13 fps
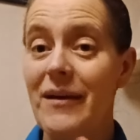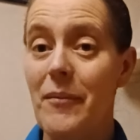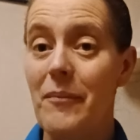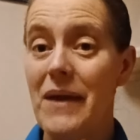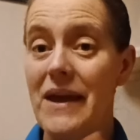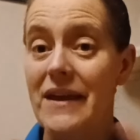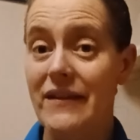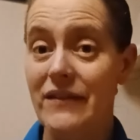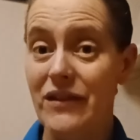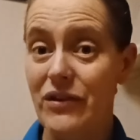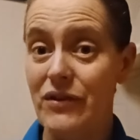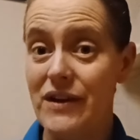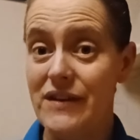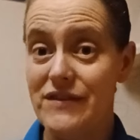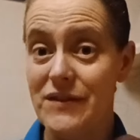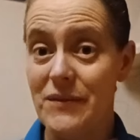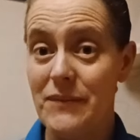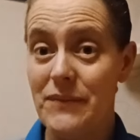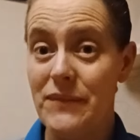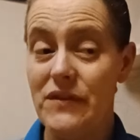making the grids.
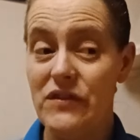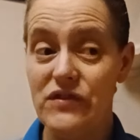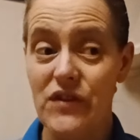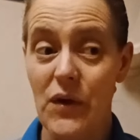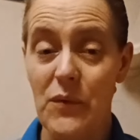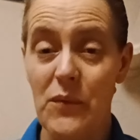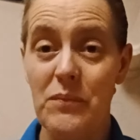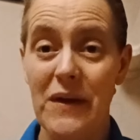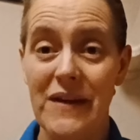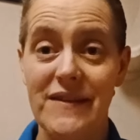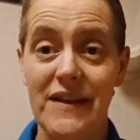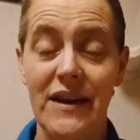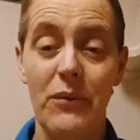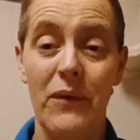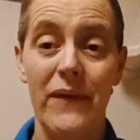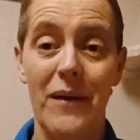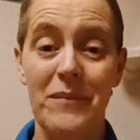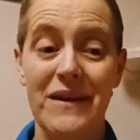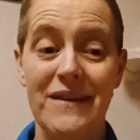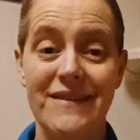So basically what
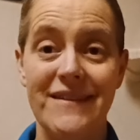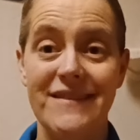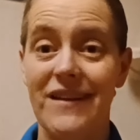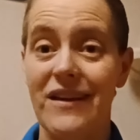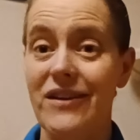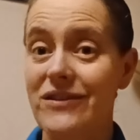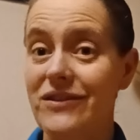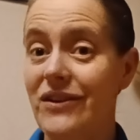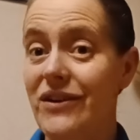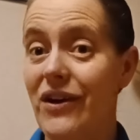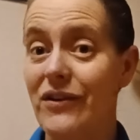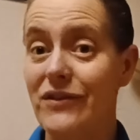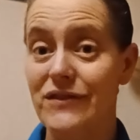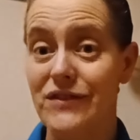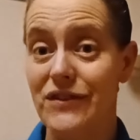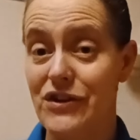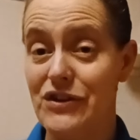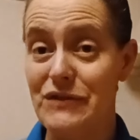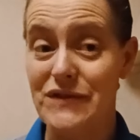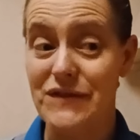that means is you can't
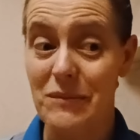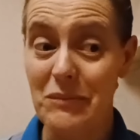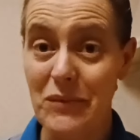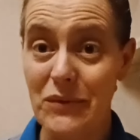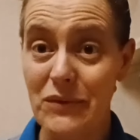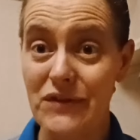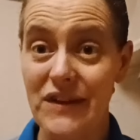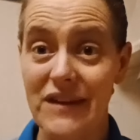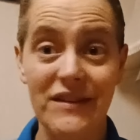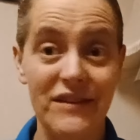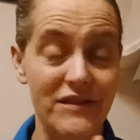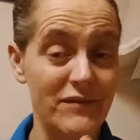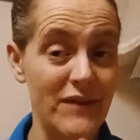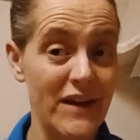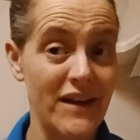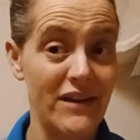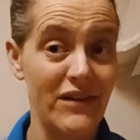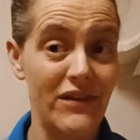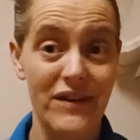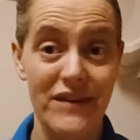search for symbols. It doesn't
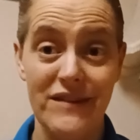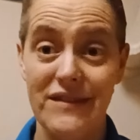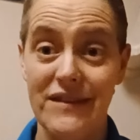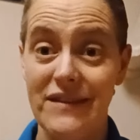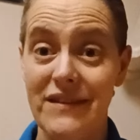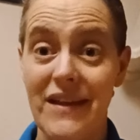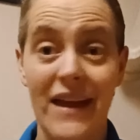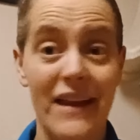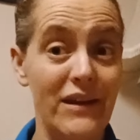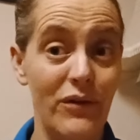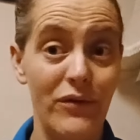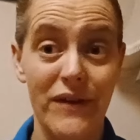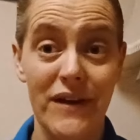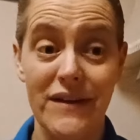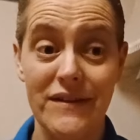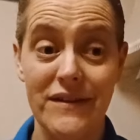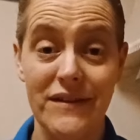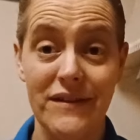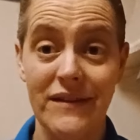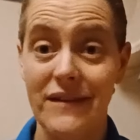recognize any of it
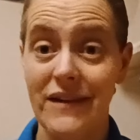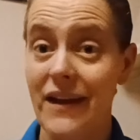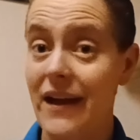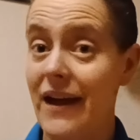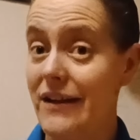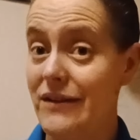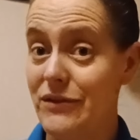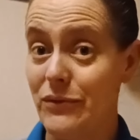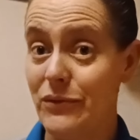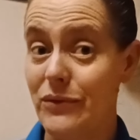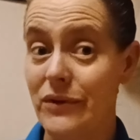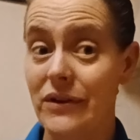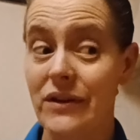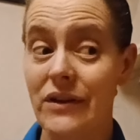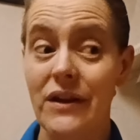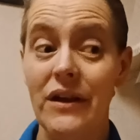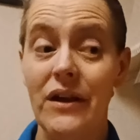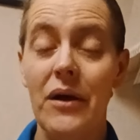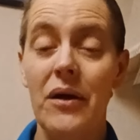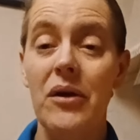at all.
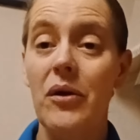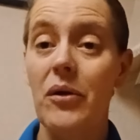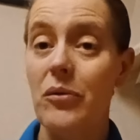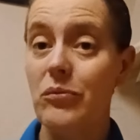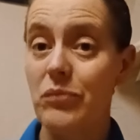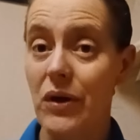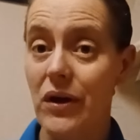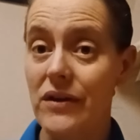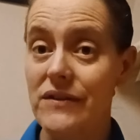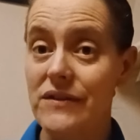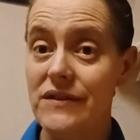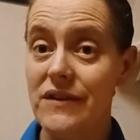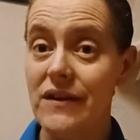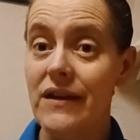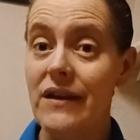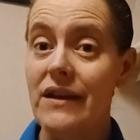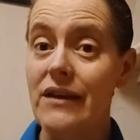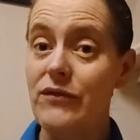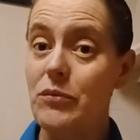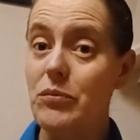But
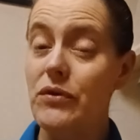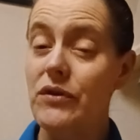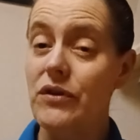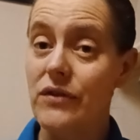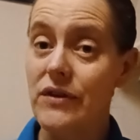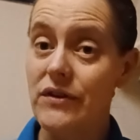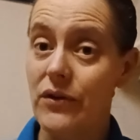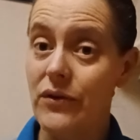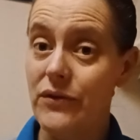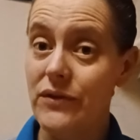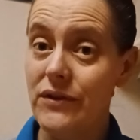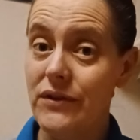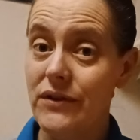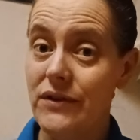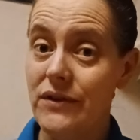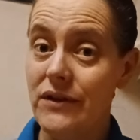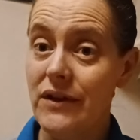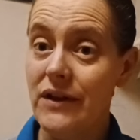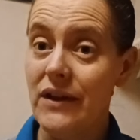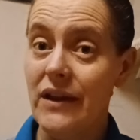if you put the grid on,
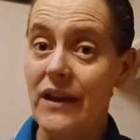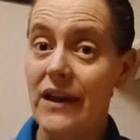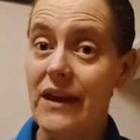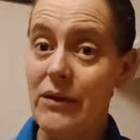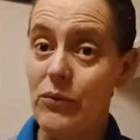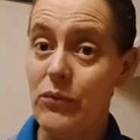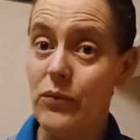it